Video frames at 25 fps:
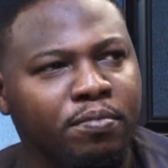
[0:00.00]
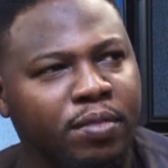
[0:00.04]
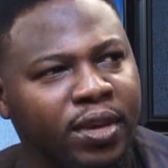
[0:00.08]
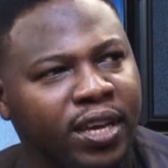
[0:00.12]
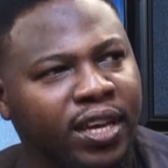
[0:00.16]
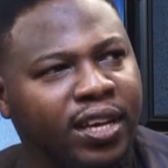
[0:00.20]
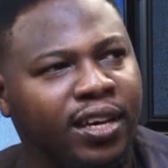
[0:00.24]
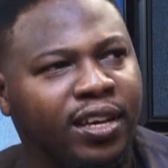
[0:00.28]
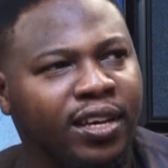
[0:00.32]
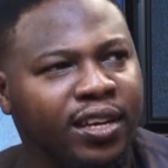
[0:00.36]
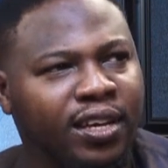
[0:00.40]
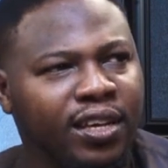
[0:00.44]

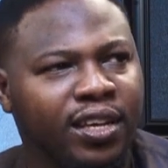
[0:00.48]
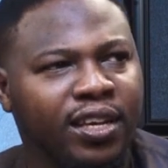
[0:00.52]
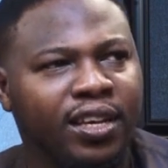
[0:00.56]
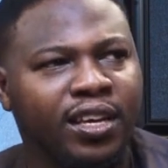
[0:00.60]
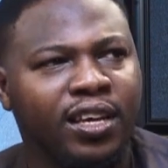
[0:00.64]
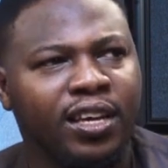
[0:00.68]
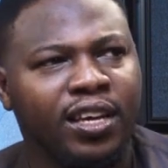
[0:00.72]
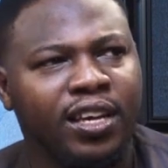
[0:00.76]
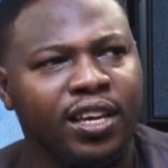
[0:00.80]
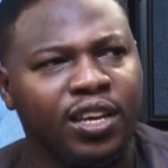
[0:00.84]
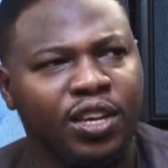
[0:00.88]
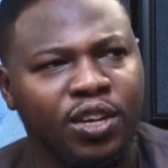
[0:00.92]
make
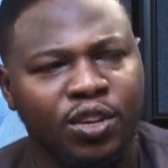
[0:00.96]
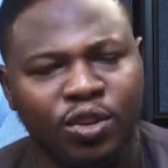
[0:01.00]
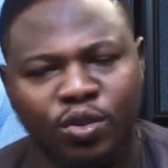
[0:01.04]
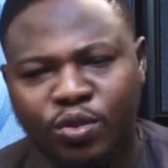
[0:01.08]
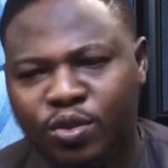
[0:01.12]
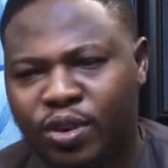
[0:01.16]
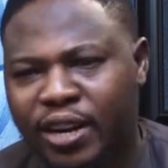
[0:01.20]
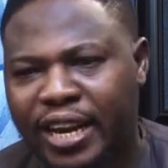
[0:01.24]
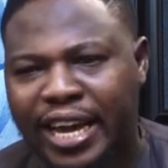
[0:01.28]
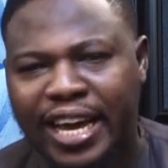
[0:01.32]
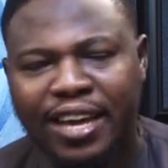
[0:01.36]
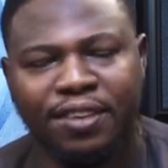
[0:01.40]

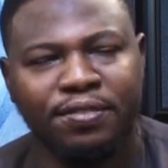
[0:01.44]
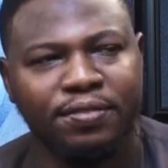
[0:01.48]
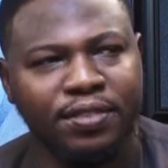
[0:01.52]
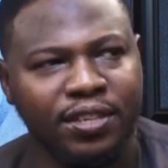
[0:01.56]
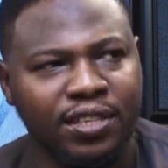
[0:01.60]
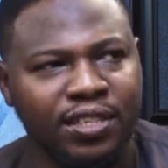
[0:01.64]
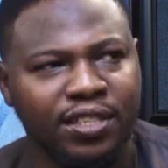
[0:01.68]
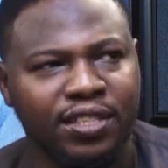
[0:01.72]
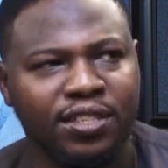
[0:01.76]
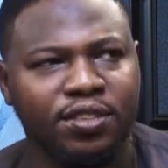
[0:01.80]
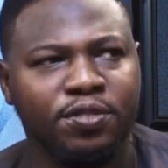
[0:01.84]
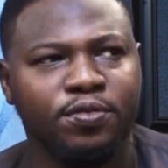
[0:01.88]
life
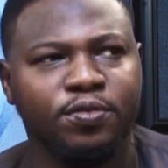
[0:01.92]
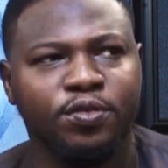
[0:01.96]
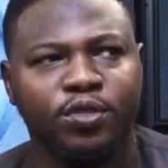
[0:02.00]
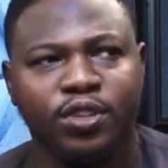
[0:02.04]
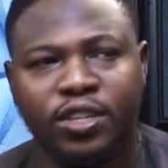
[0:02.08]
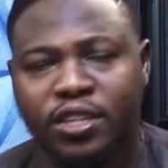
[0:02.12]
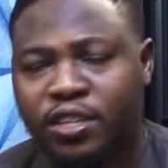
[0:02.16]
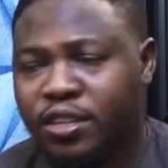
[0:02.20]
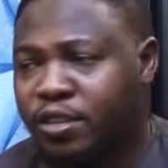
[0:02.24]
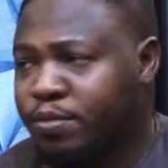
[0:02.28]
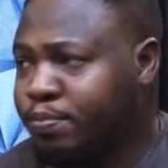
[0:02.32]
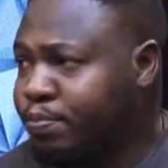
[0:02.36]
easy for
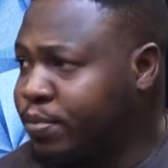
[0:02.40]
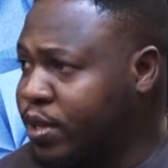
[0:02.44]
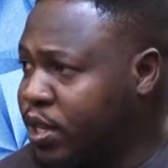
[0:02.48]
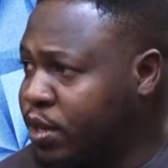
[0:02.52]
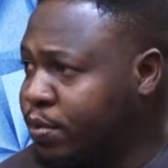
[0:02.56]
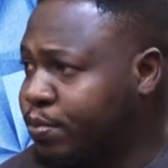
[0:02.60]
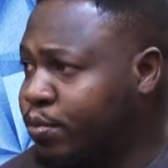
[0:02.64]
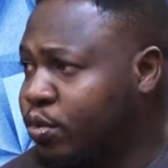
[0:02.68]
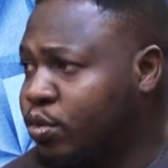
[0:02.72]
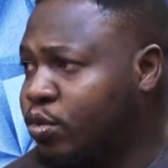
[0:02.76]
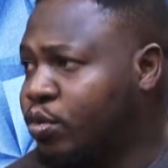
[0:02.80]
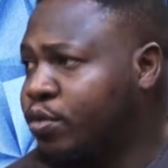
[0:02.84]
the
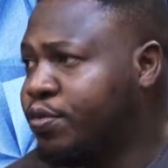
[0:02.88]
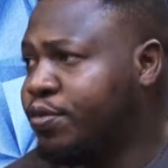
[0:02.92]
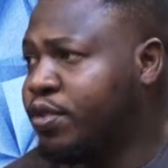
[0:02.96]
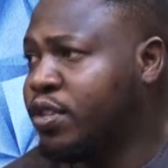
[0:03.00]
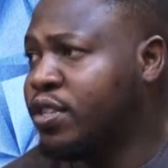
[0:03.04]
people,